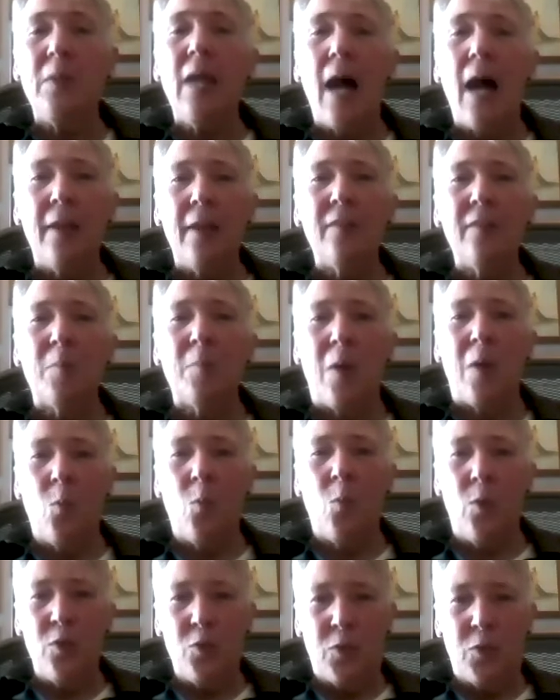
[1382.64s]
be honest
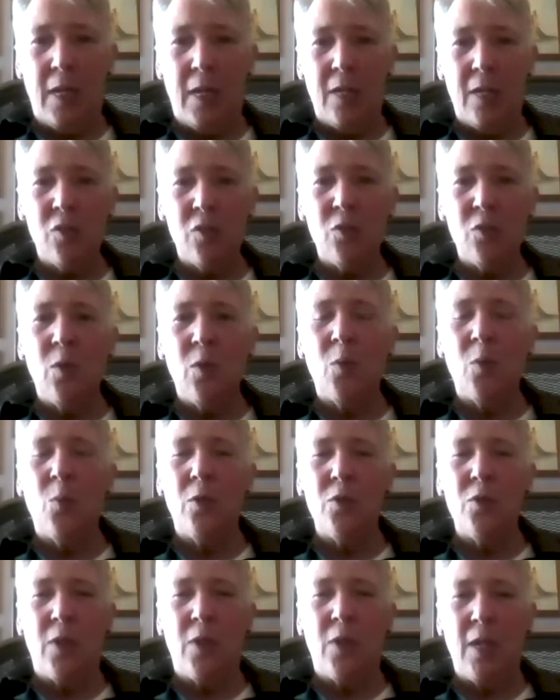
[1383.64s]
about what you can do and
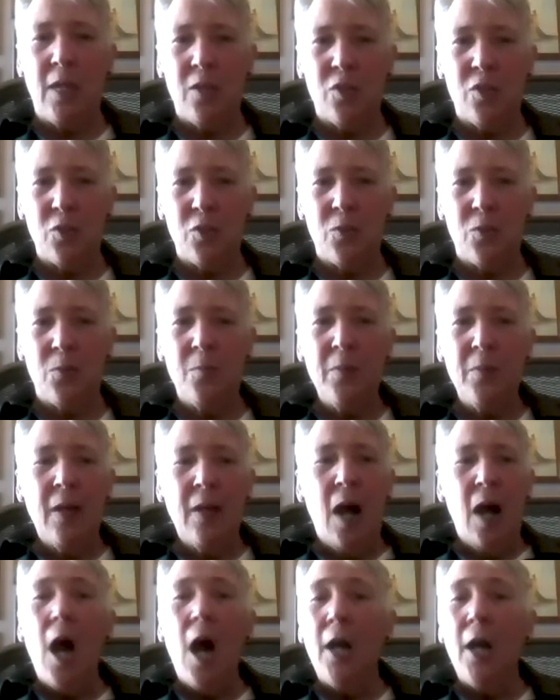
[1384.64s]
what you can't do.
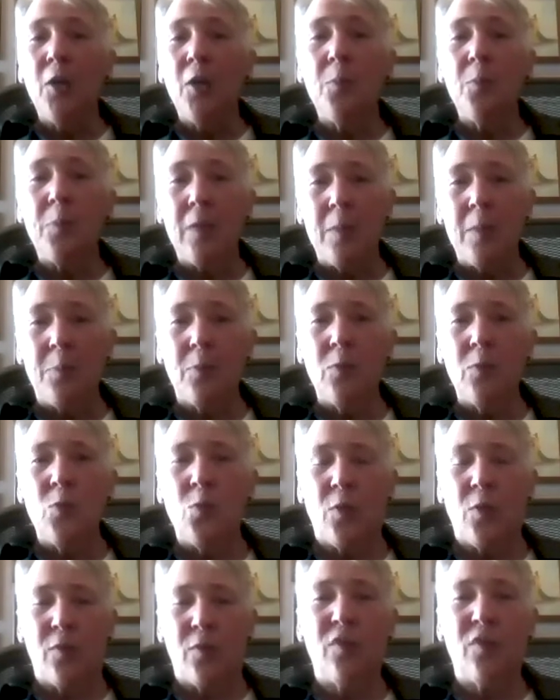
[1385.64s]
Hire people
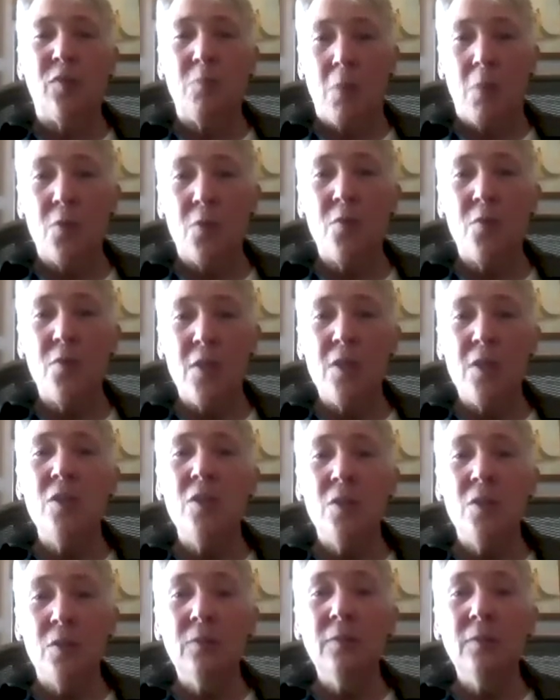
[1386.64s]
who are smarter than
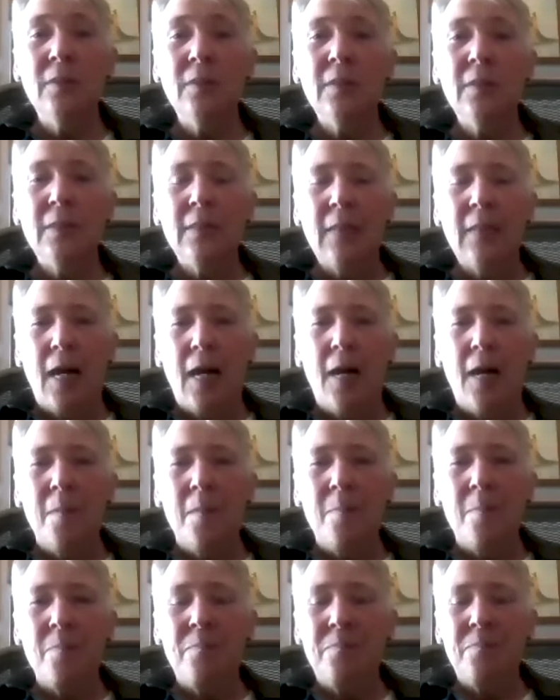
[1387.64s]
you.
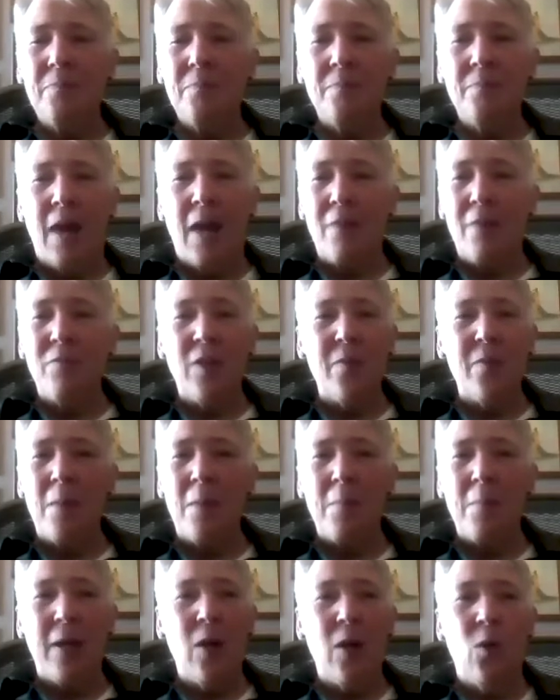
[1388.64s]
I've done
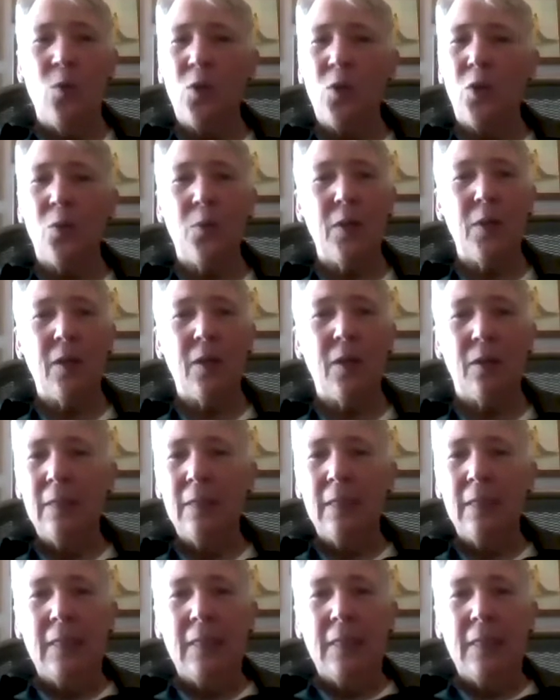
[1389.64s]
that my whole career.
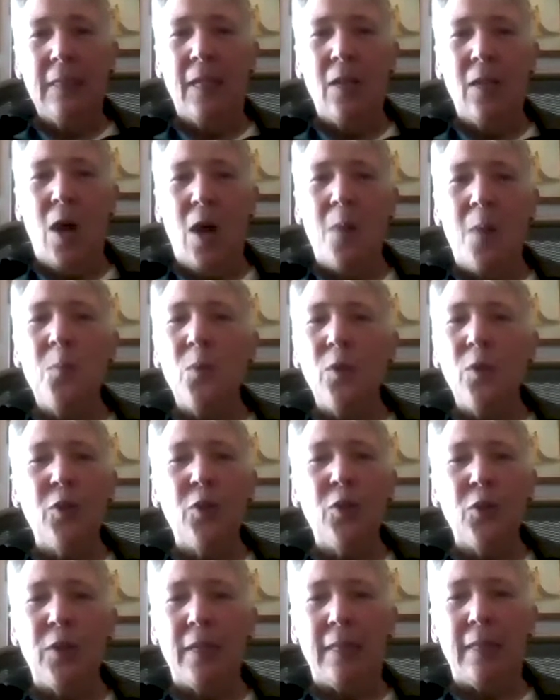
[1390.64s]
I'm really
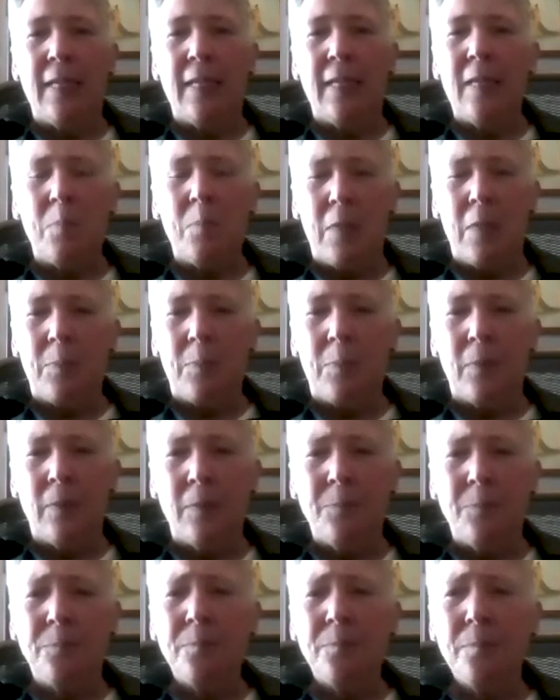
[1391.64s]
good at leading
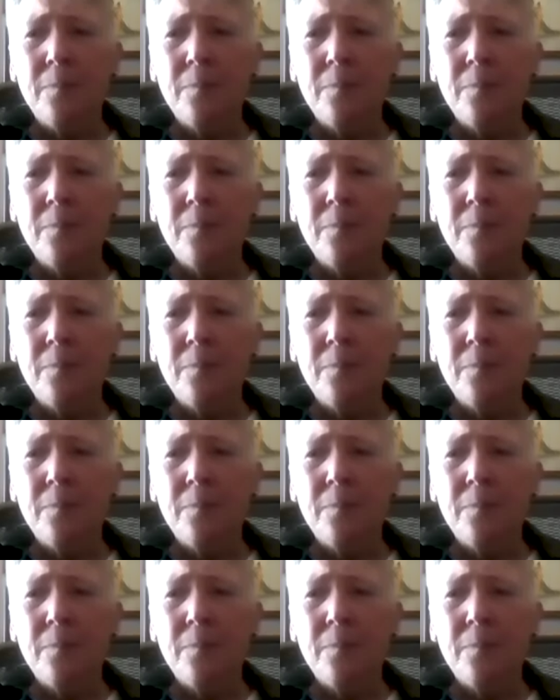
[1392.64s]
people